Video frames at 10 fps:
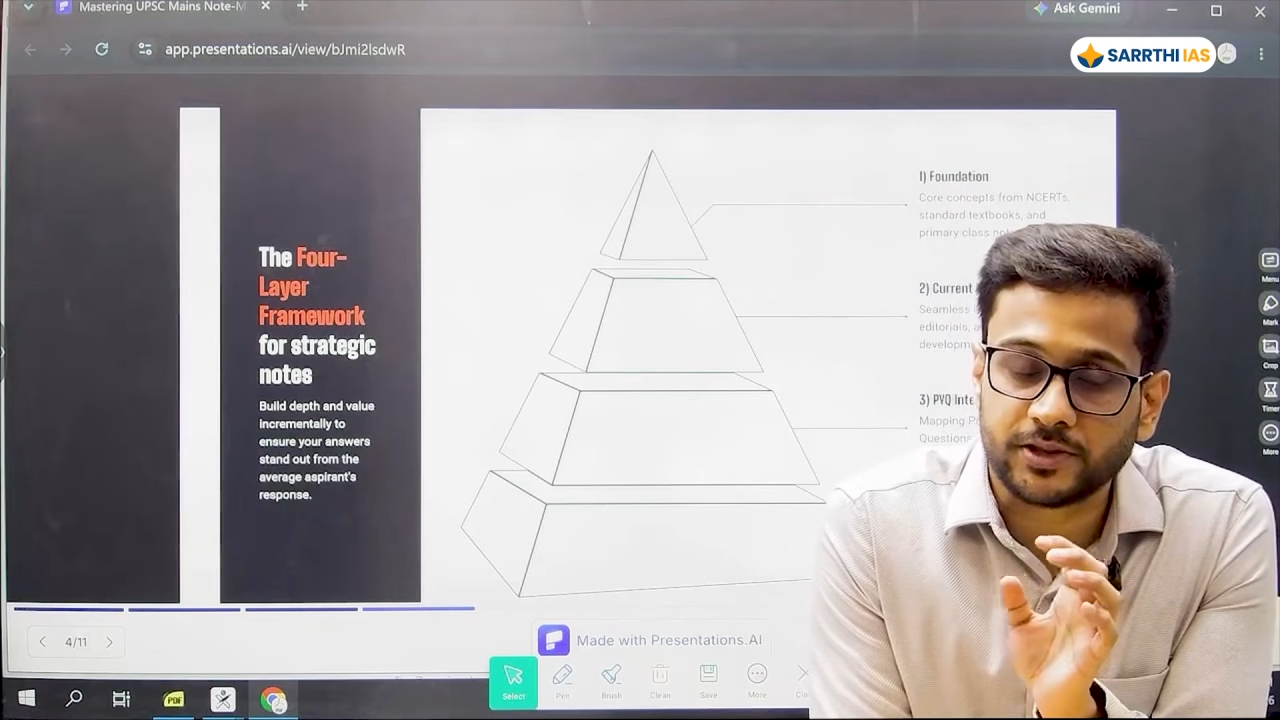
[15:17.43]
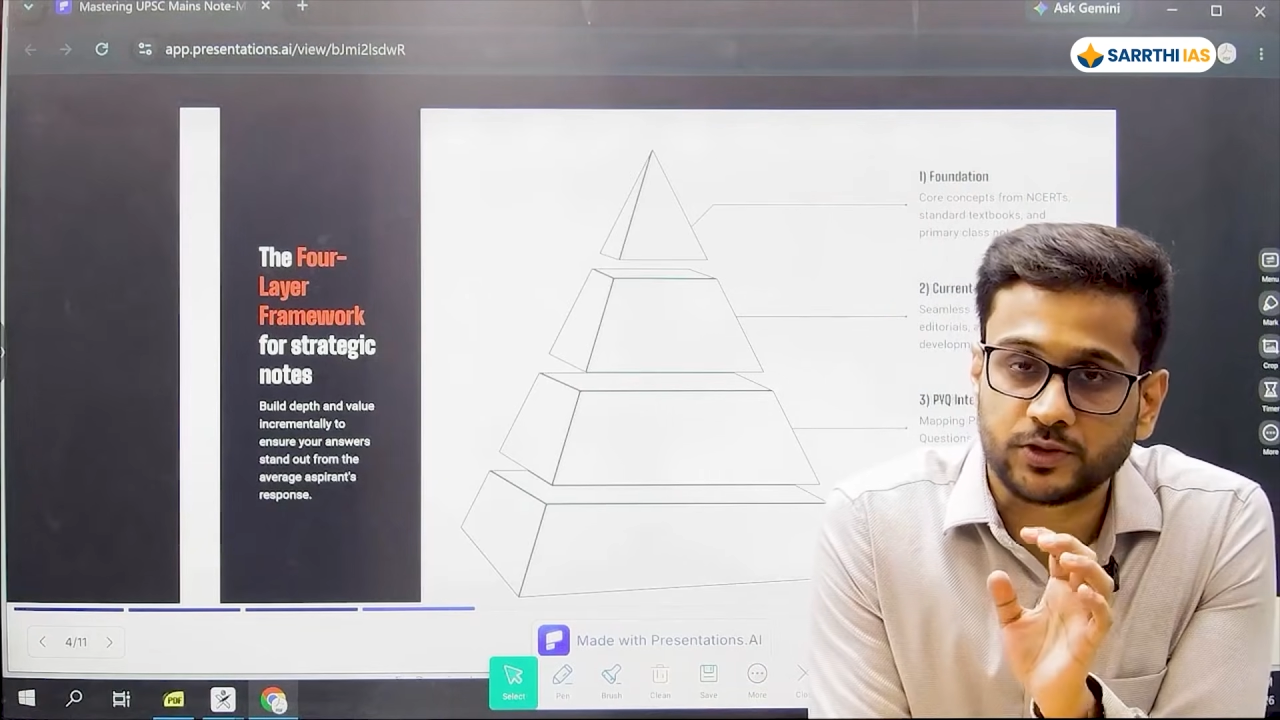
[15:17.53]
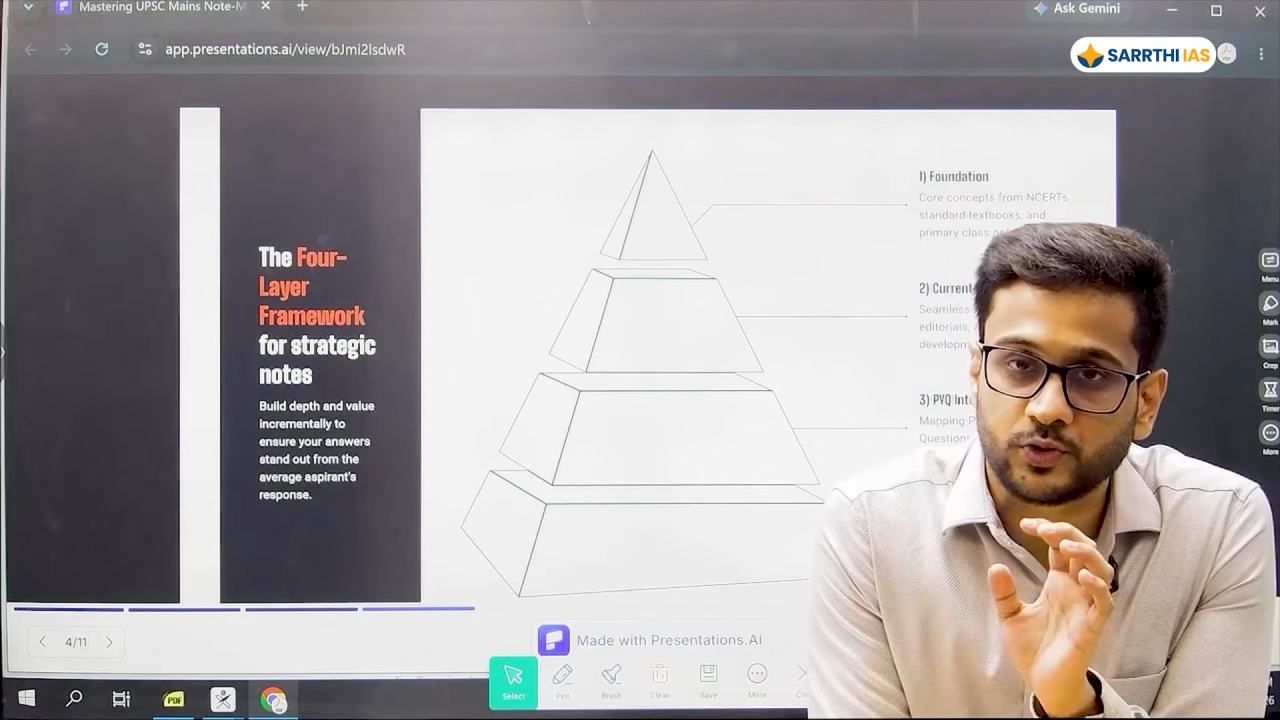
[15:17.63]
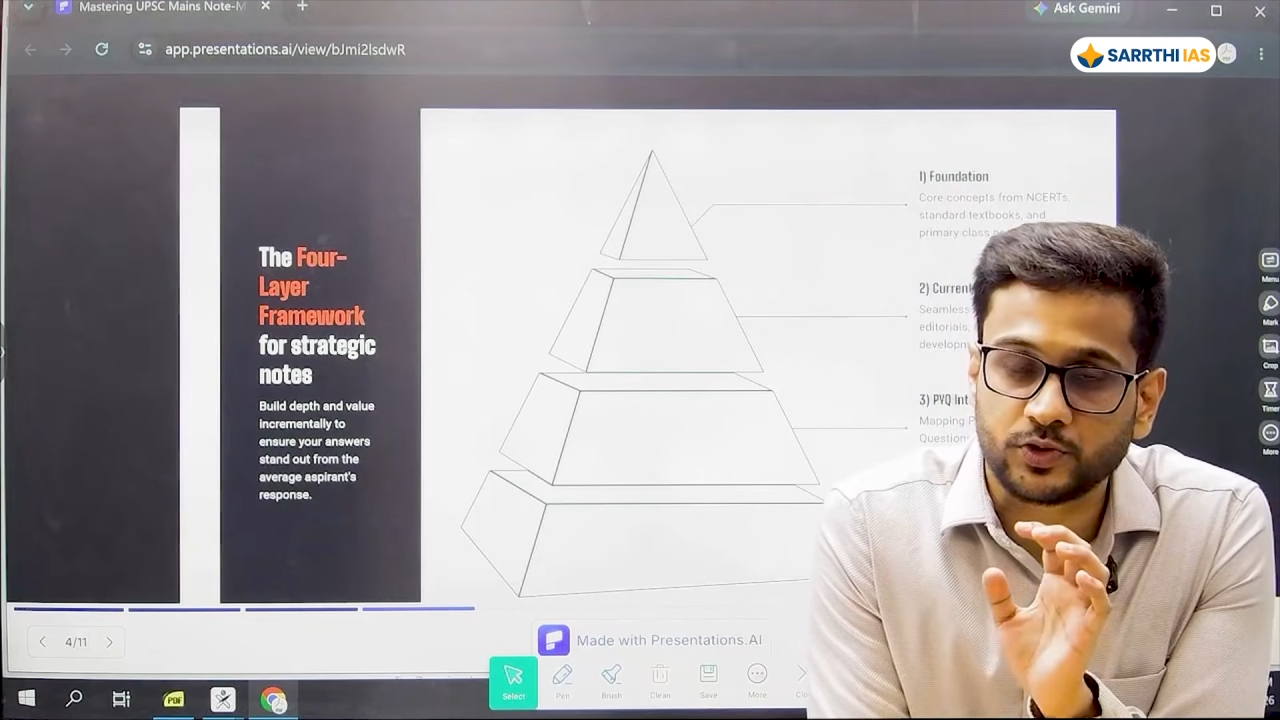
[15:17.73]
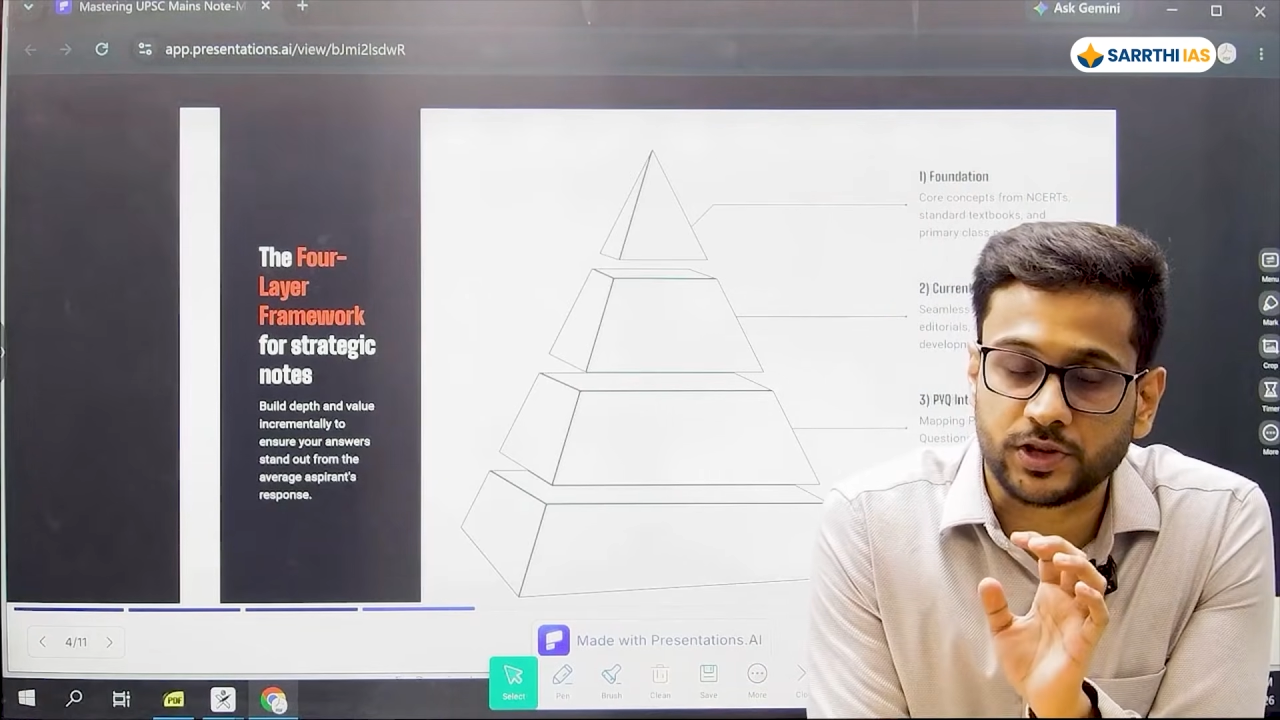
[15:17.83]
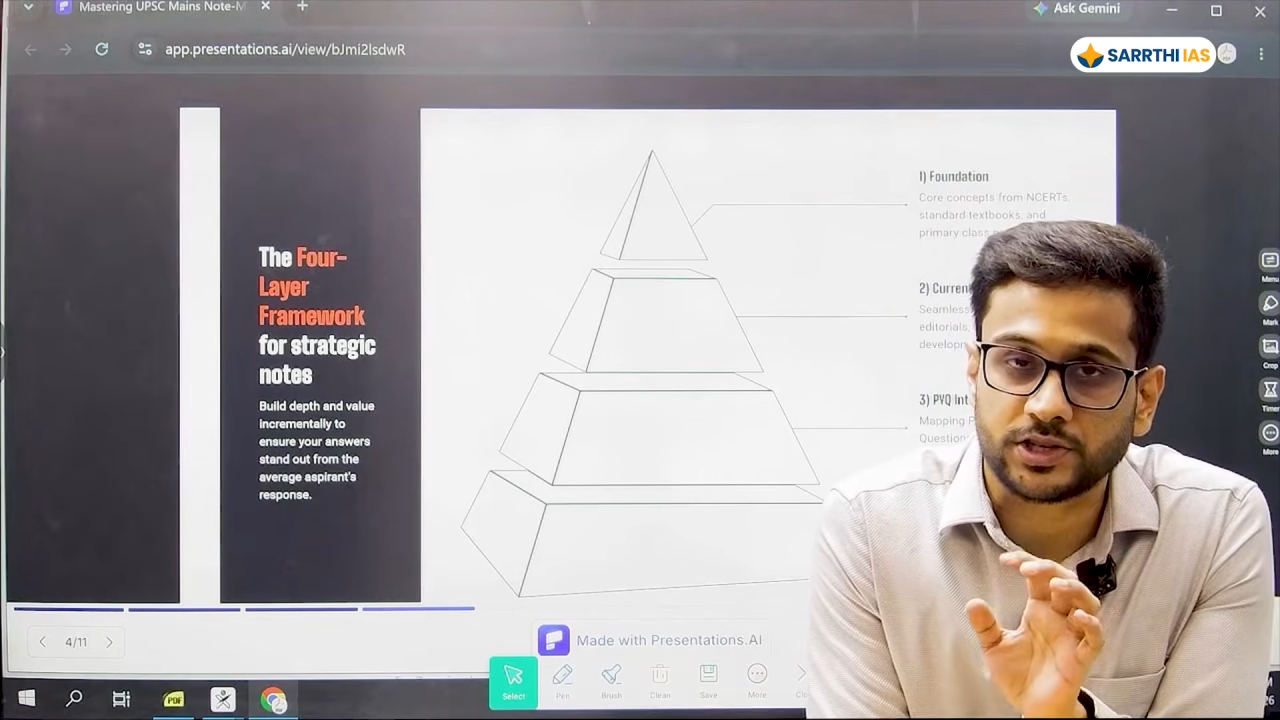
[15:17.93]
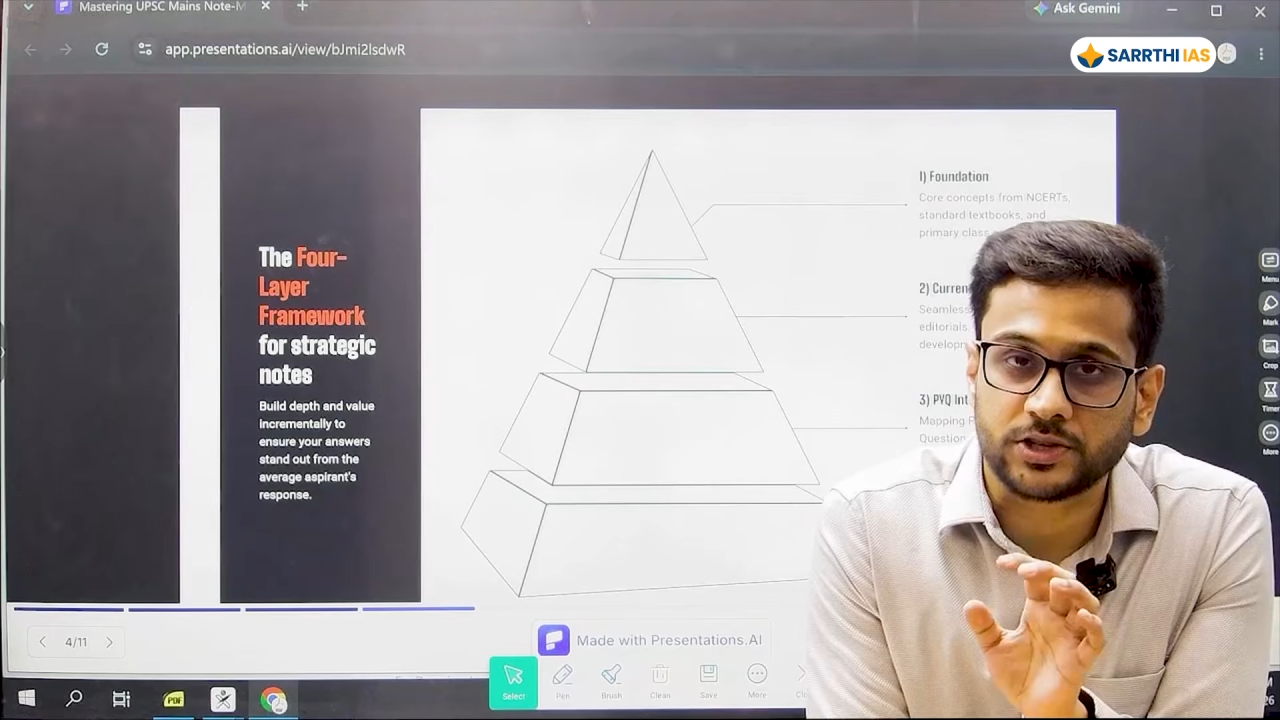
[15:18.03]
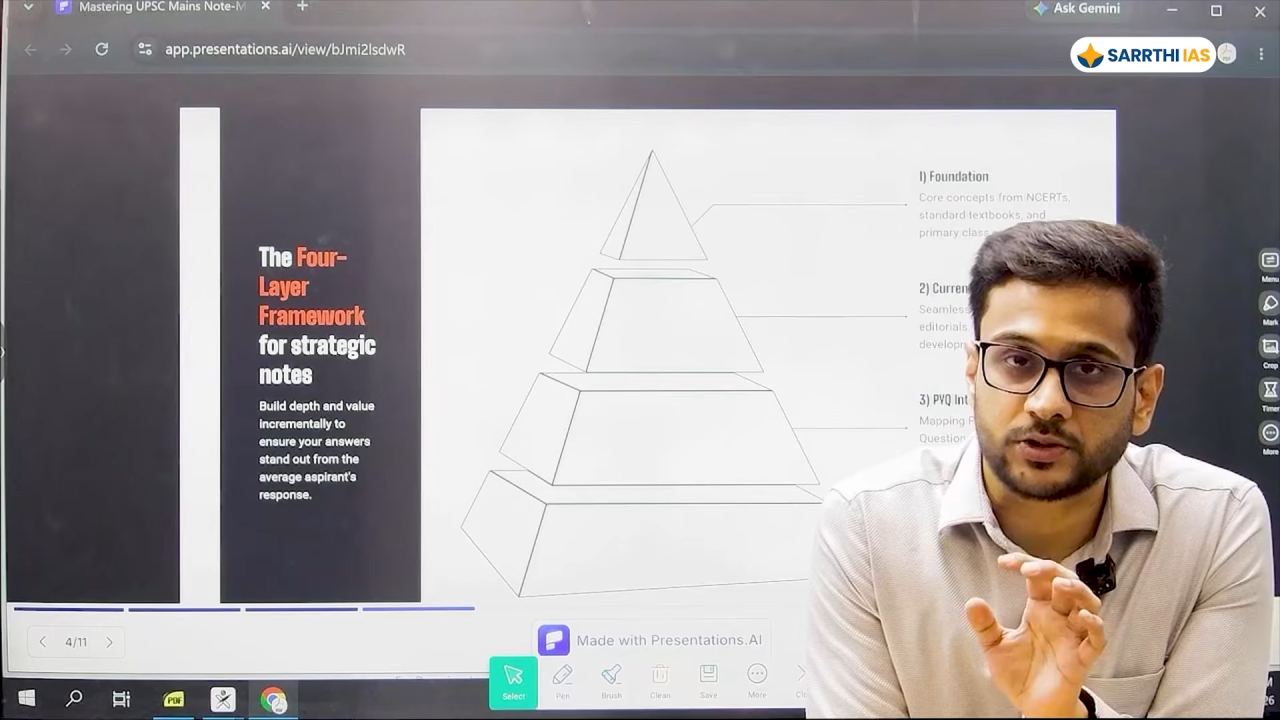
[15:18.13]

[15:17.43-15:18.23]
two sessions